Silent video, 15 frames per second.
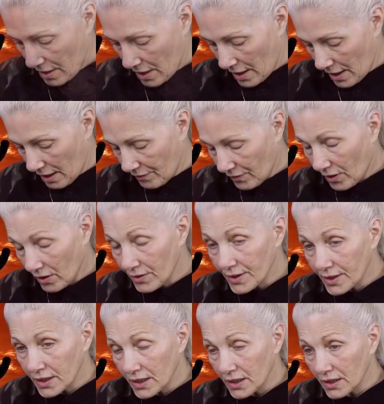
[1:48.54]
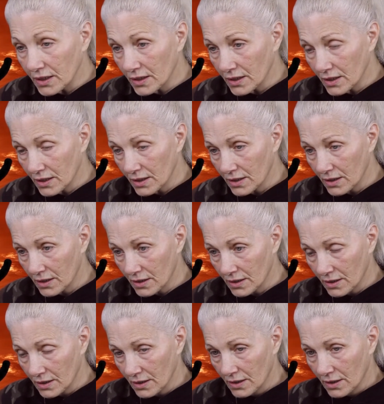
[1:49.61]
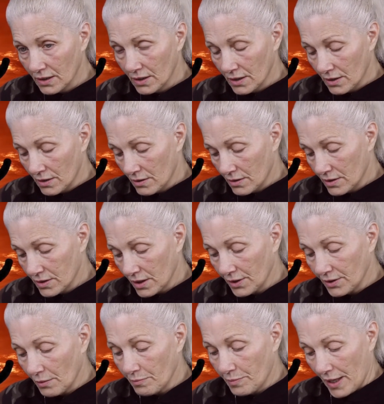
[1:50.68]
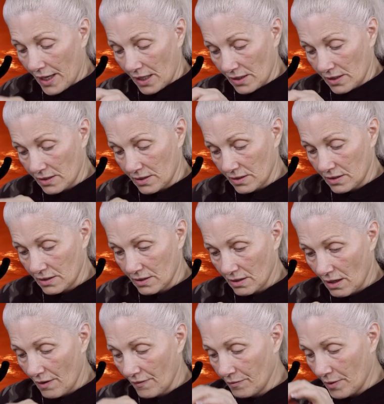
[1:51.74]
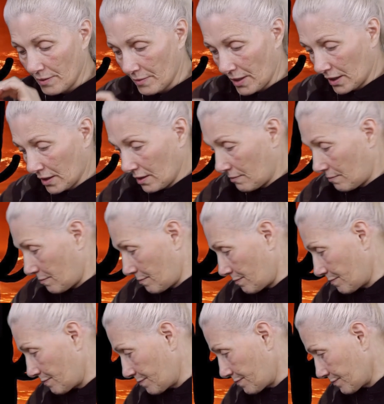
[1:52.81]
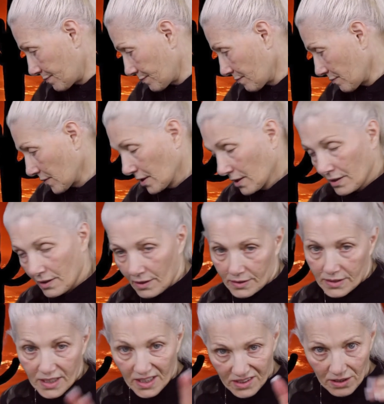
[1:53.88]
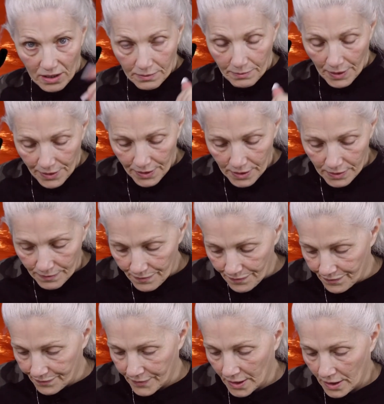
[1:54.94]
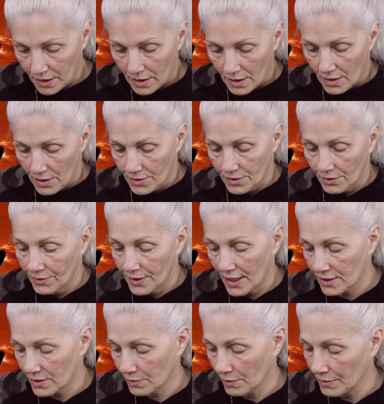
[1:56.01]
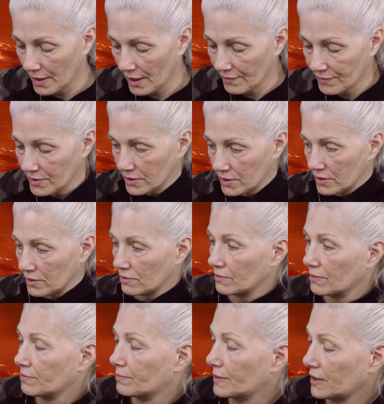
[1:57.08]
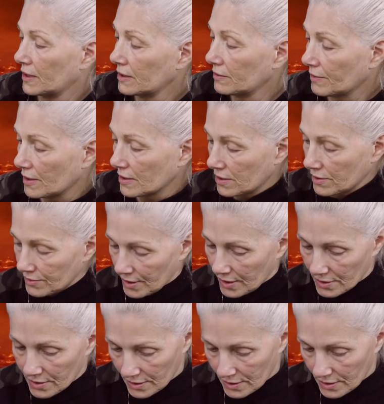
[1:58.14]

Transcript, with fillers: I have already done the base of my makeup, the TikTok method. So that's what we have to do. But anyways, here it is.